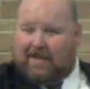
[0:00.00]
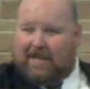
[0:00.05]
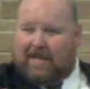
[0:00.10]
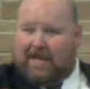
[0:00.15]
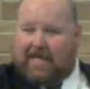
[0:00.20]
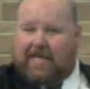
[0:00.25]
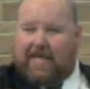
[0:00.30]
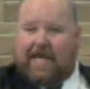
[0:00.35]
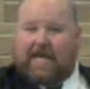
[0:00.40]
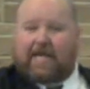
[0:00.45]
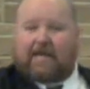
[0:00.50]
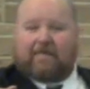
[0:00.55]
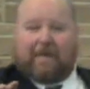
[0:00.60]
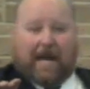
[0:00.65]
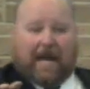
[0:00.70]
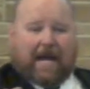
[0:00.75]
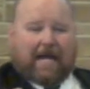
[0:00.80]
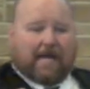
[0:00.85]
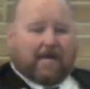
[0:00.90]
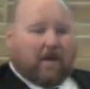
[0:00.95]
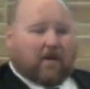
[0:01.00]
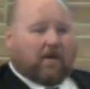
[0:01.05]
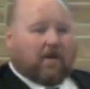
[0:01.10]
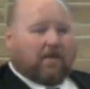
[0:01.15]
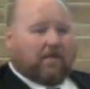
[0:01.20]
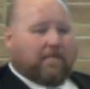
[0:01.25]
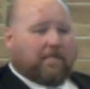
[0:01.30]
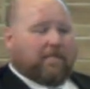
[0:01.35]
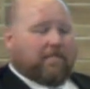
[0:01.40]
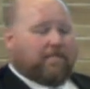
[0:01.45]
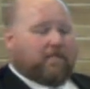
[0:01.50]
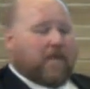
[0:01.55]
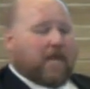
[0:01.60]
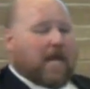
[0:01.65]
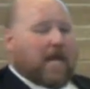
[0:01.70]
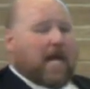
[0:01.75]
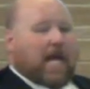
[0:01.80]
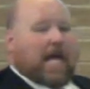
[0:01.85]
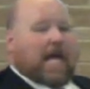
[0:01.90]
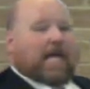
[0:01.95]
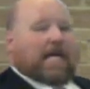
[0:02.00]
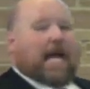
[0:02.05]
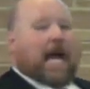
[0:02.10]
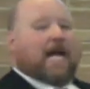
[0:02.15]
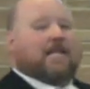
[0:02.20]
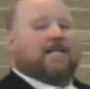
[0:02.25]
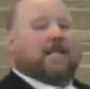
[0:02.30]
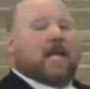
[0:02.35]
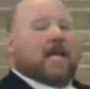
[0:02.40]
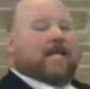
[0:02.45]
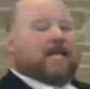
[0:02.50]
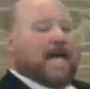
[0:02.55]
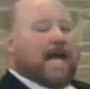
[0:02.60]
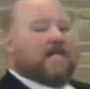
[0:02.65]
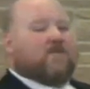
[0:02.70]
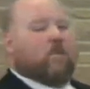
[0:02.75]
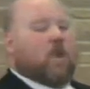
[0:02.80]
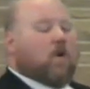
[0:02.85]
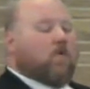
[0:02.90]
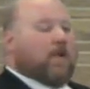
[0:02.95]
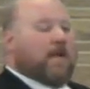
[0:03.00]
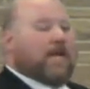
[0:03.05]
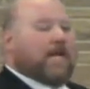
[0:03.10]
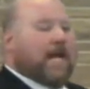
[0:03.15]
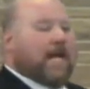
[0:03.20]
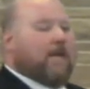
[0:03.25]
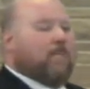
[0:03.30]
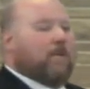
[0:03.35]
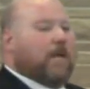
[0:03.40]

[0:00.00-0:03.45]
He needed my hand on him. Guys, that's what we need.